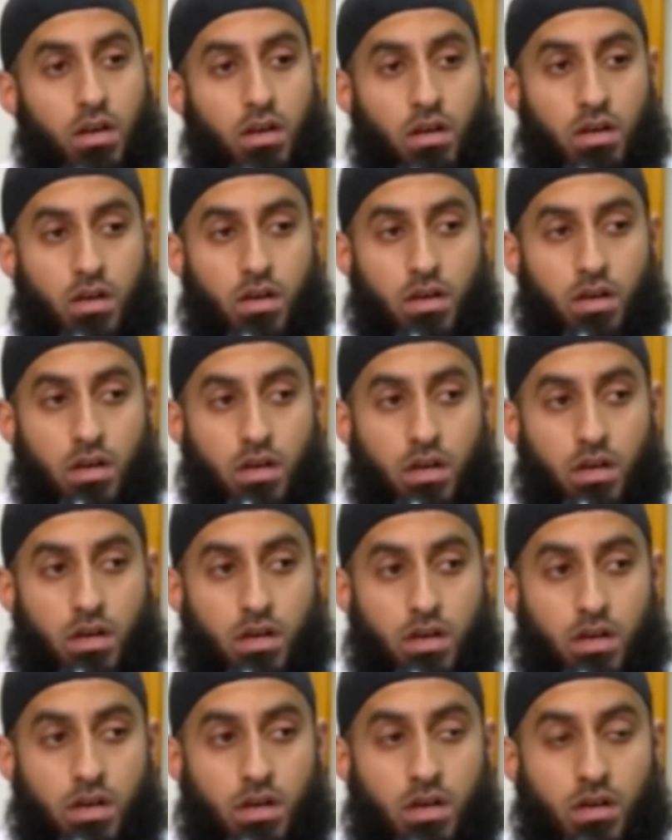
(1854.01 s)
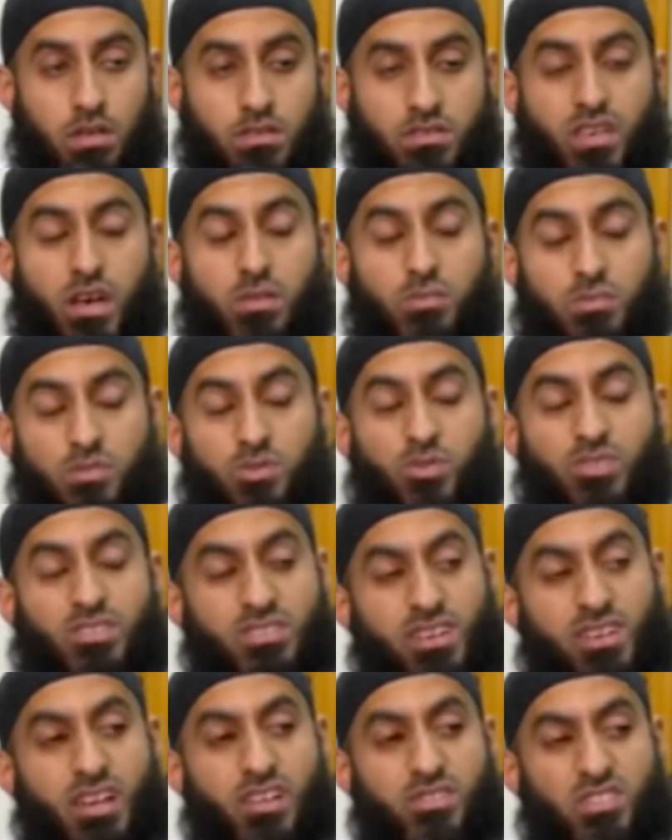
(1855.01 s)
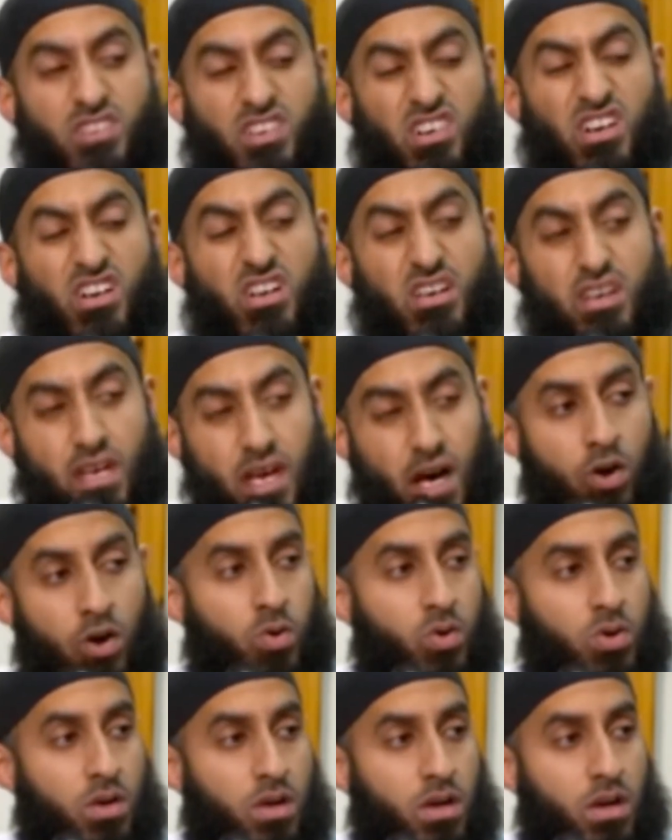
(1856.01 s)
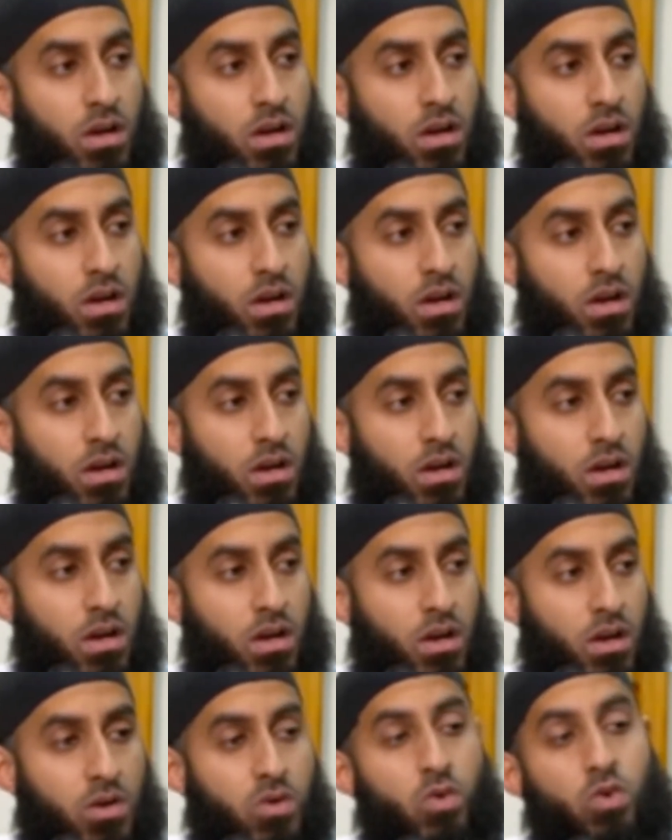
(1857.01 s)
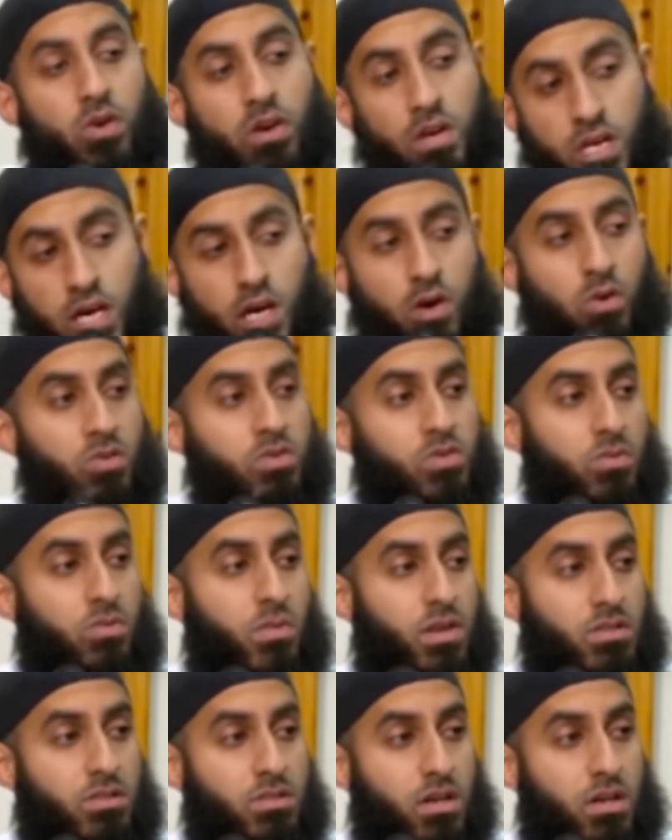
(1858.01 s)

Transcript: Some of you are slave to your girl. Your girl is your master.